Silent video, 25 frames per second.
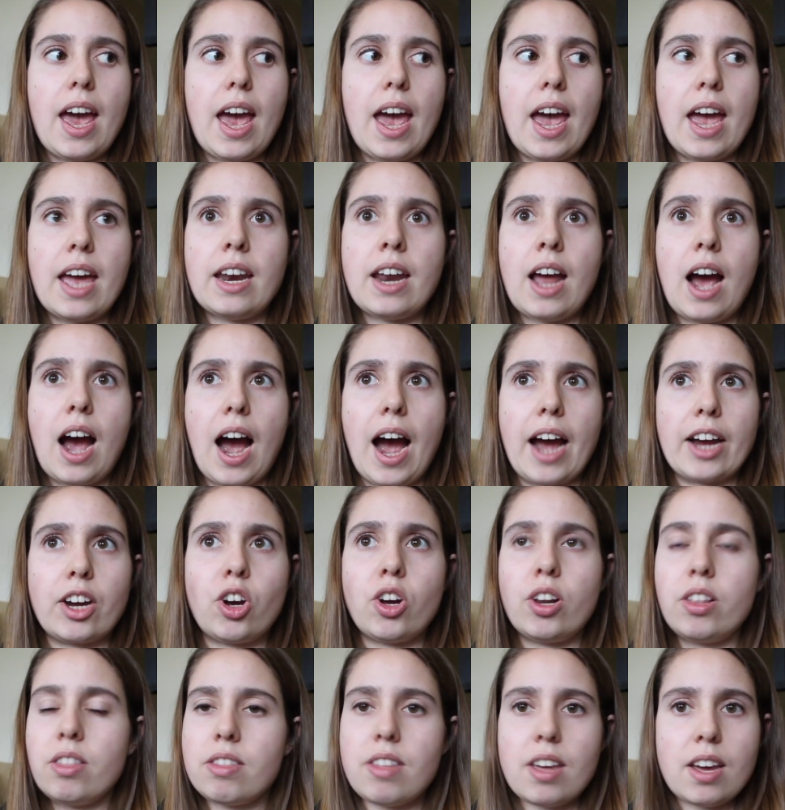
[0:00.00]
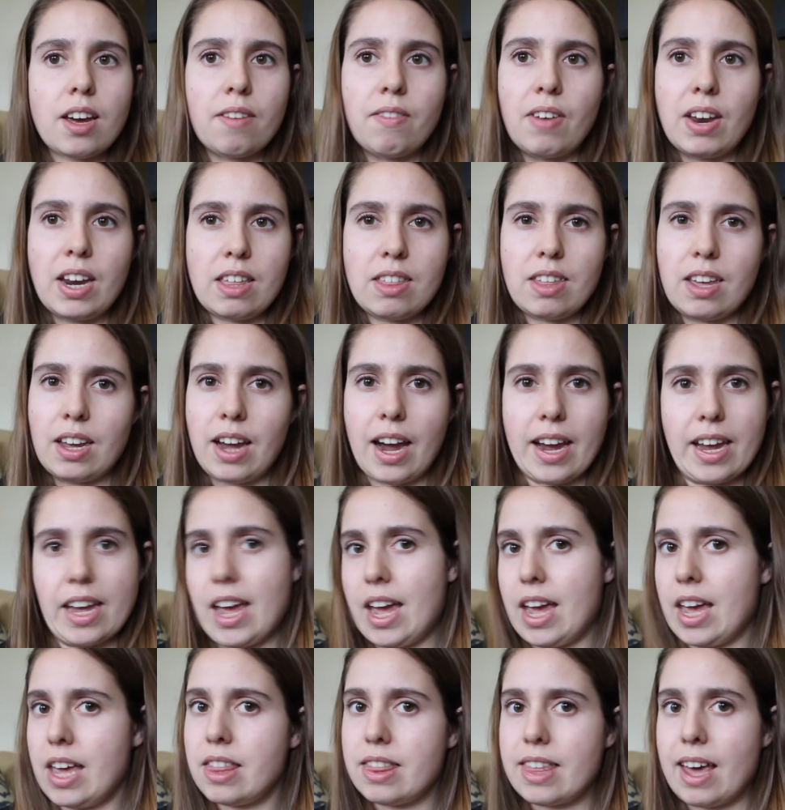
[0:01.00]
And I couldn't think of anything I
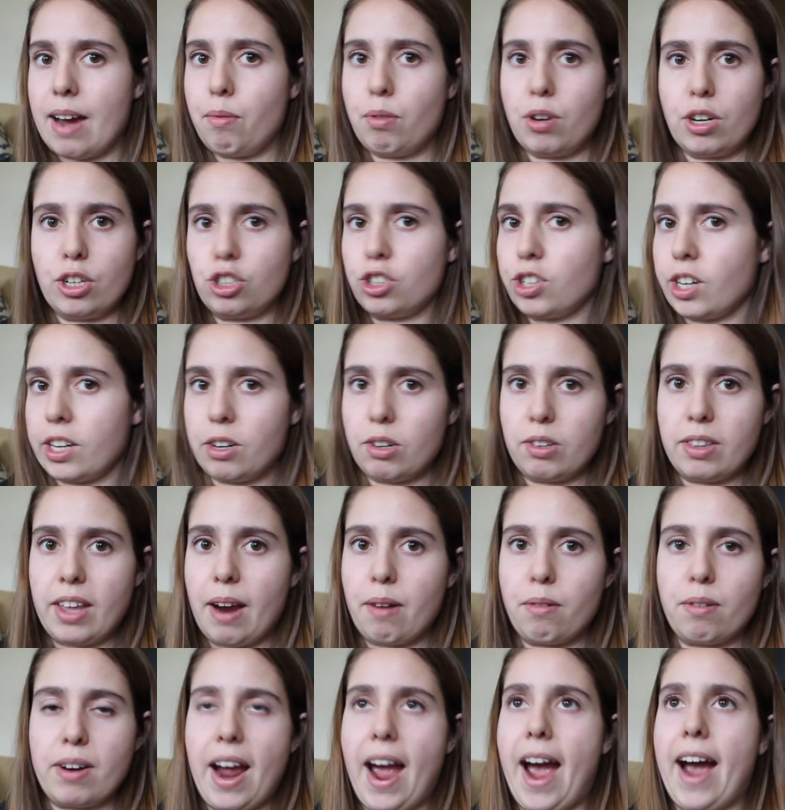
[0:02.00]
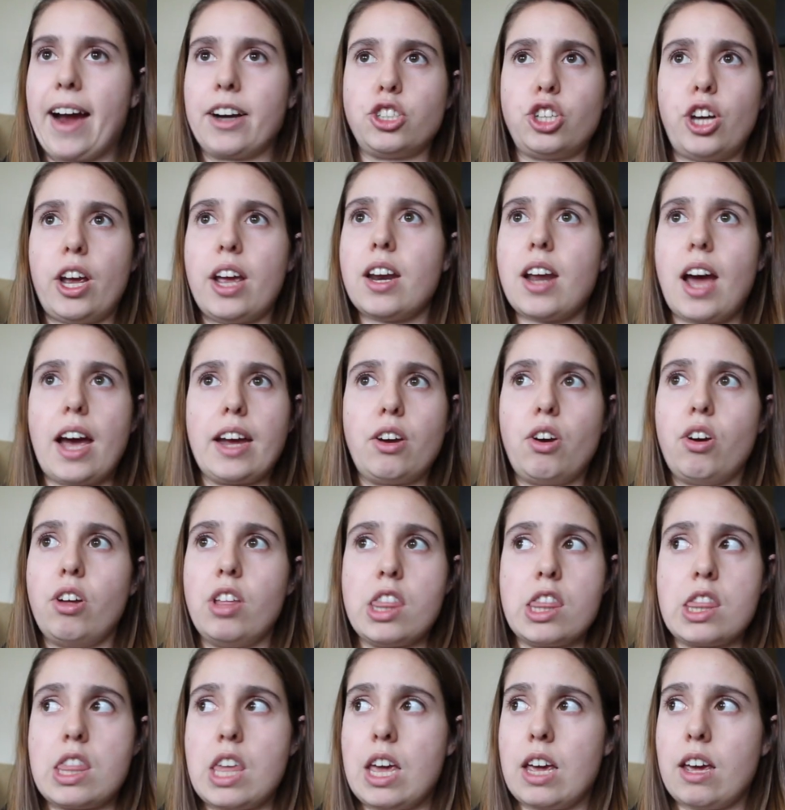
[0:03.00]
ate that would have triggered that reaction. I
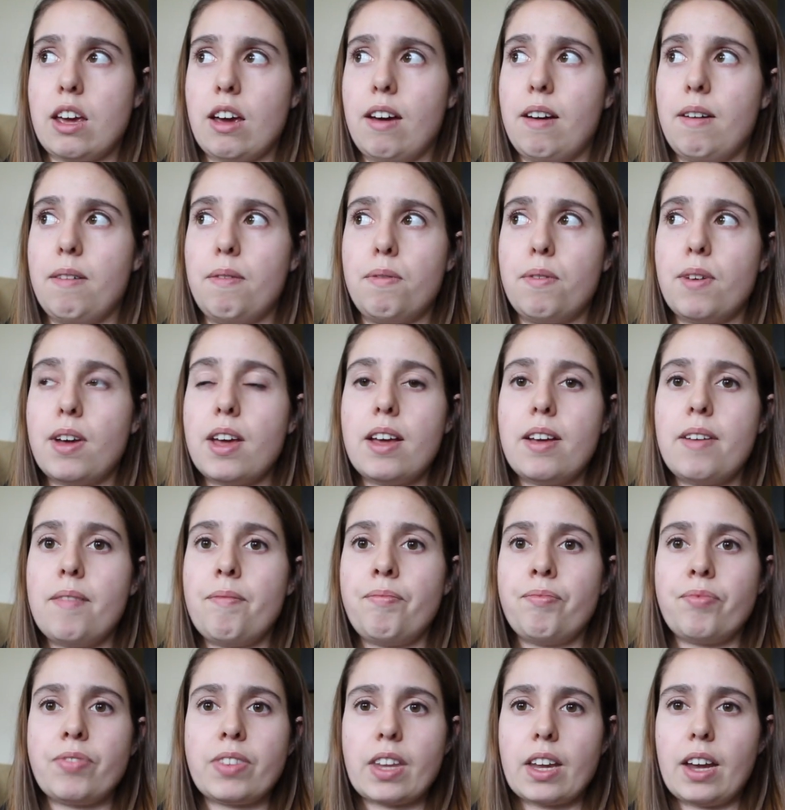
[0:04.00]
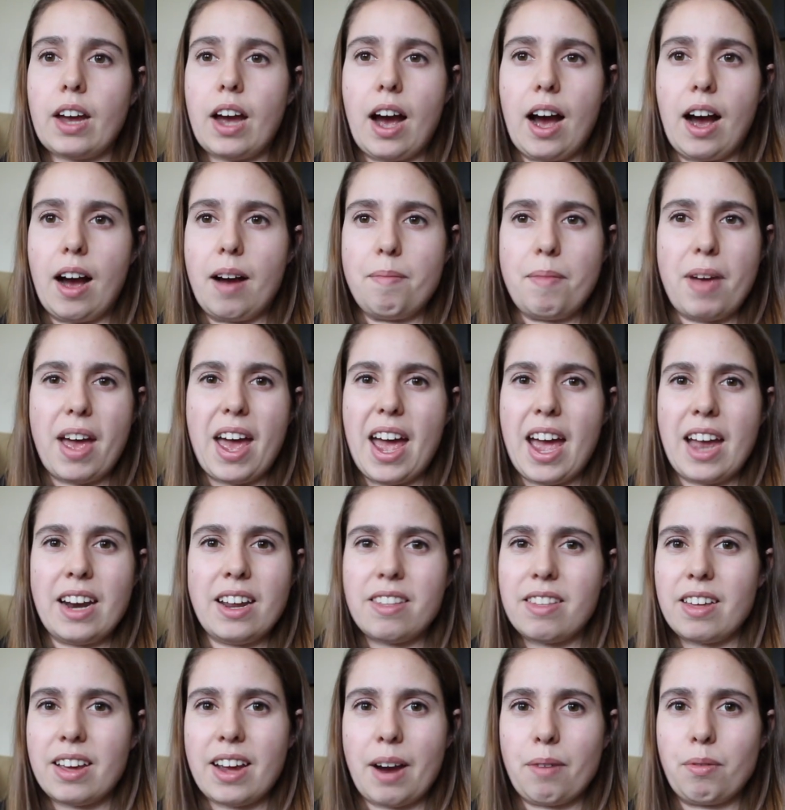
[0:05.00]
couldn't think of
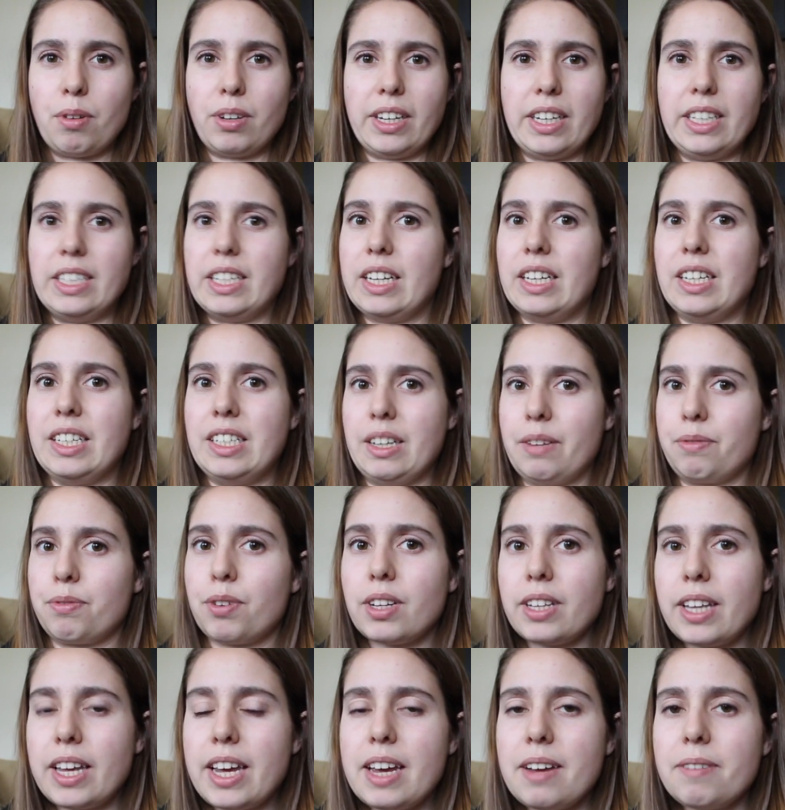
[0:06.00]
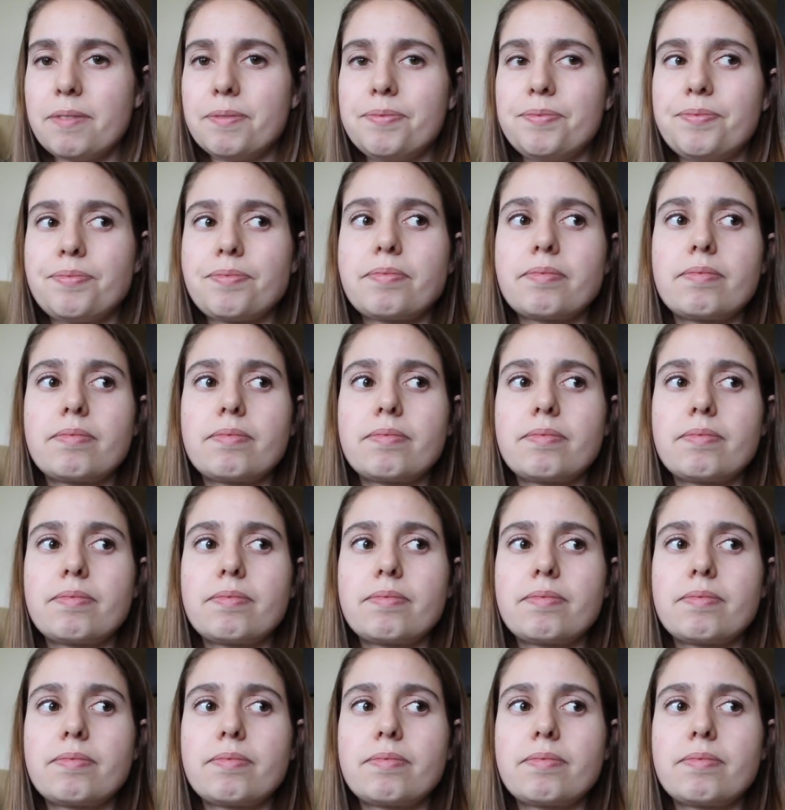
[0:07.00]
anything I really did differently.